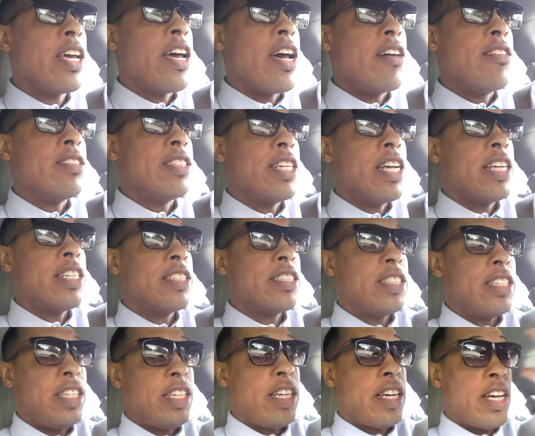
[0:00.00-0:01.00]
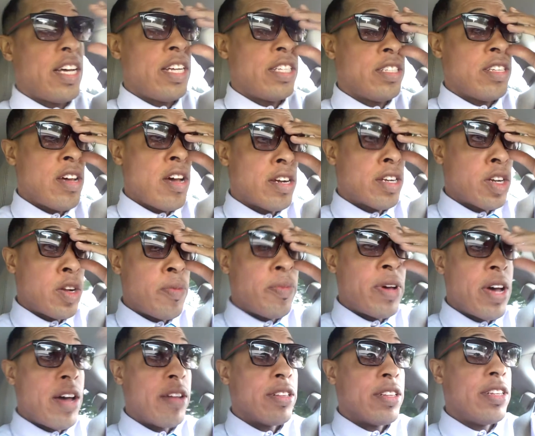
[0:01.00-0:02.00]
I was actually uh, talking
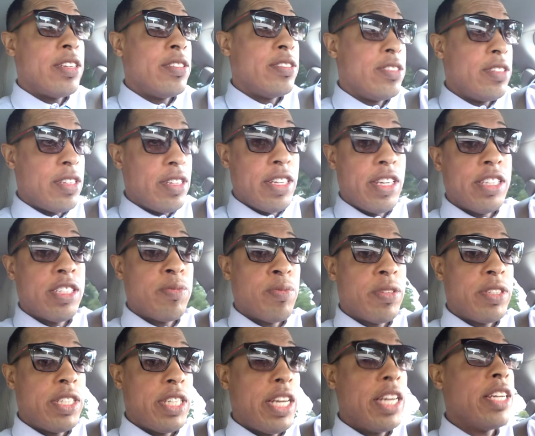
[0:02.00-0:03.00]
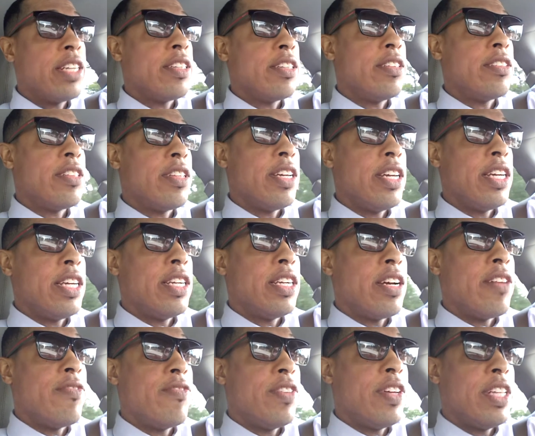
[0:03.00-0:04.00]
about this particular thing,
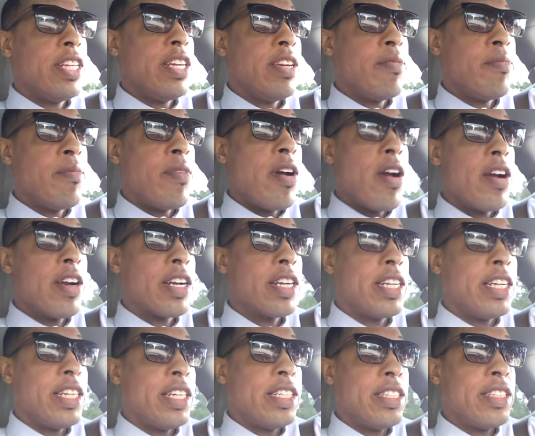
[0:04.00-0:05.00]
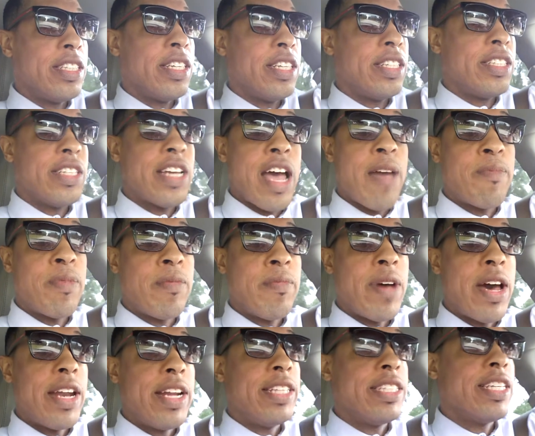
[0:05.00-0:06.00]
affiliate marketing, the type of
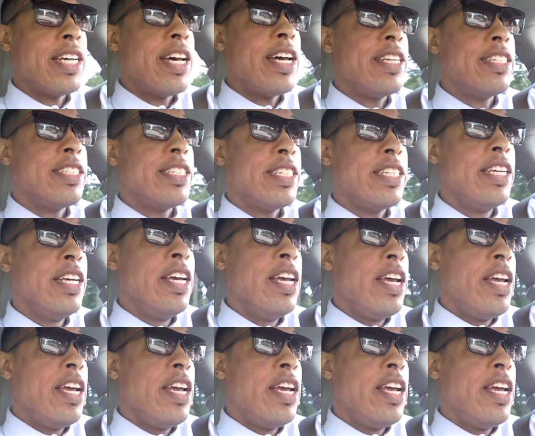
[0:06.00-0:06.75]
monetizing,